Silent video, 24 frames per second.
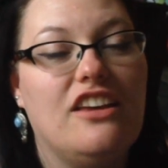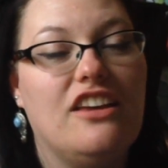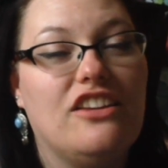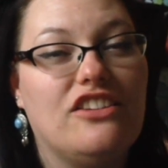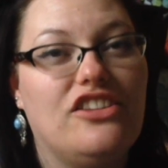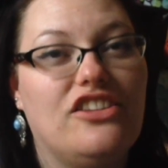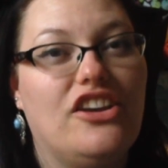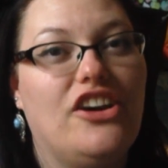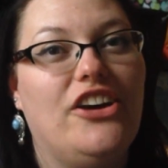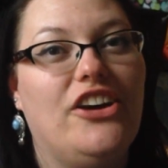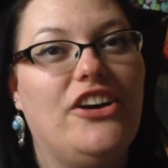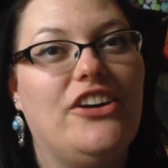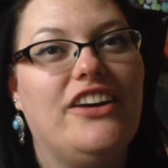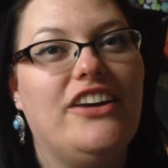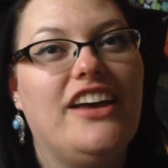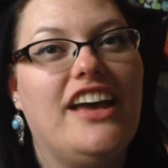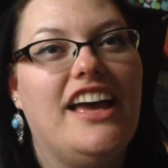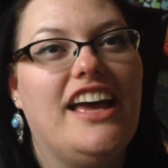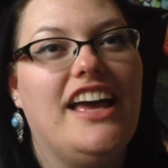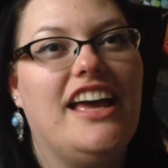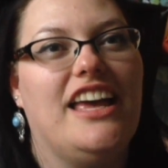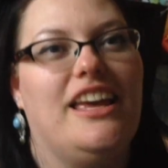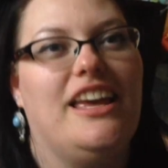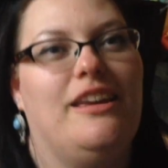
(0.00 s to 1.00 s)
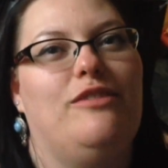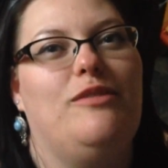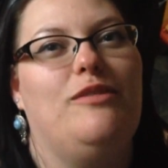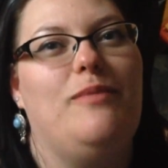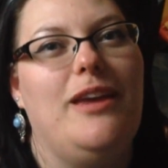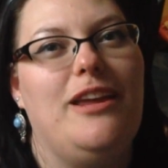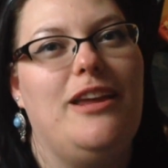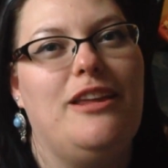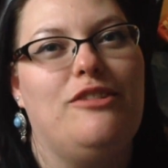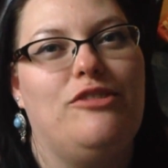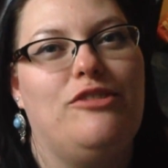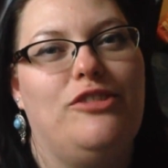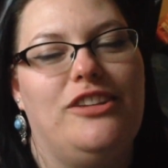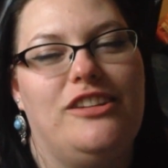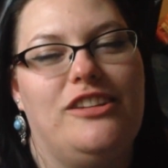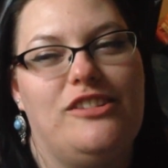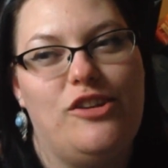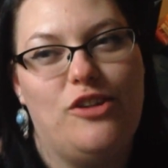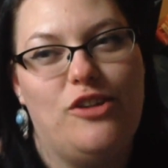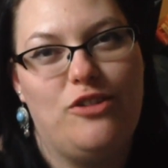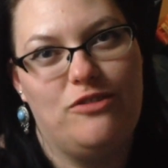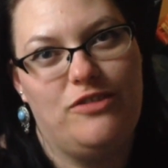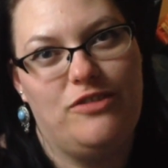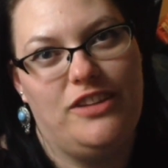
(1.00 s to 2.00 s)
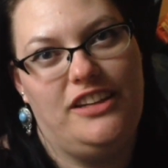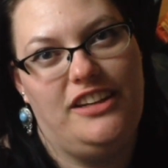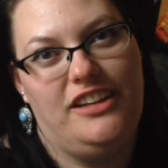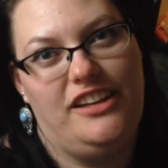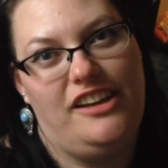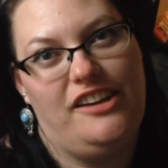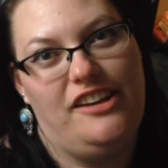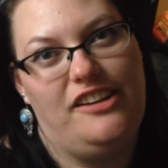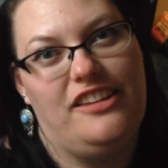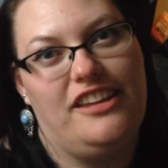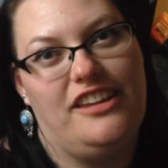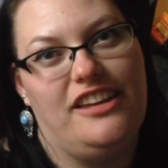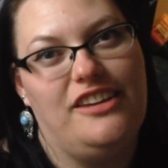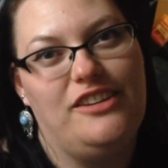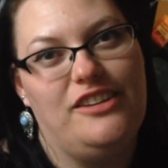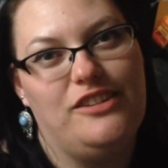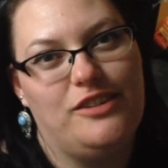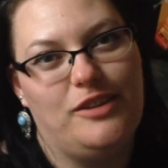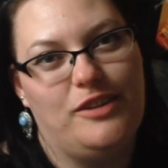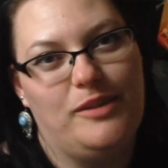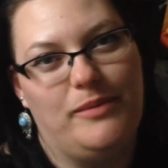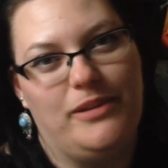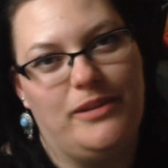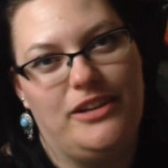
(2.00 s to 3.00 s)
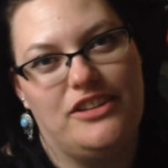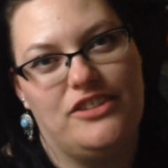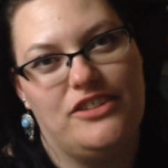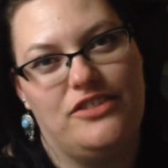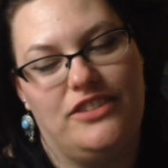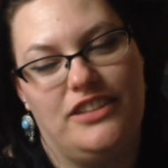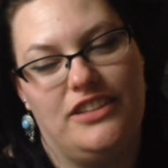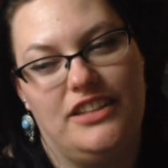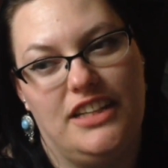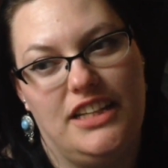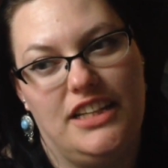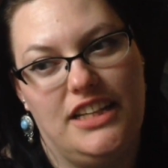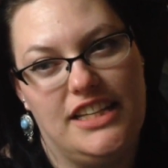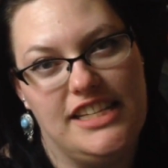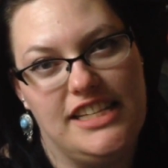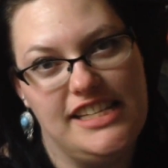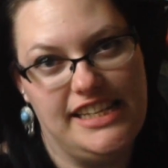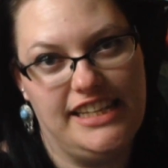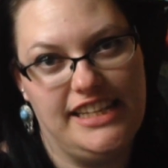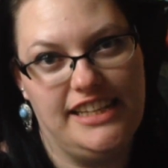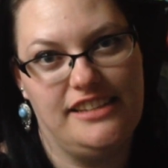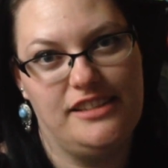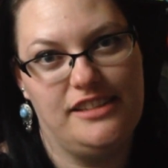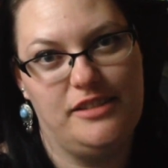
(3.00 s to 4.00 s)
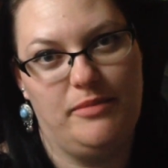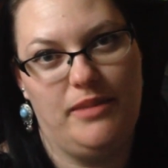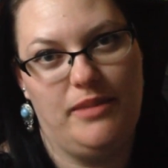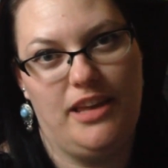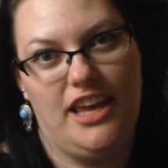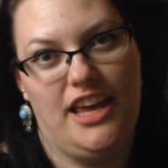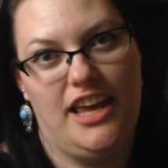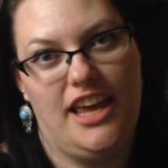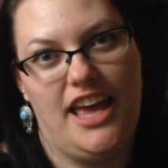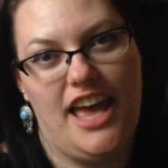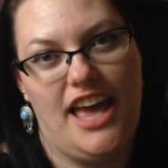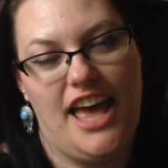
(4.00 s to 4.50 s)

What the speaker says: So if you made it through this whole video, thank you so much for listening to me,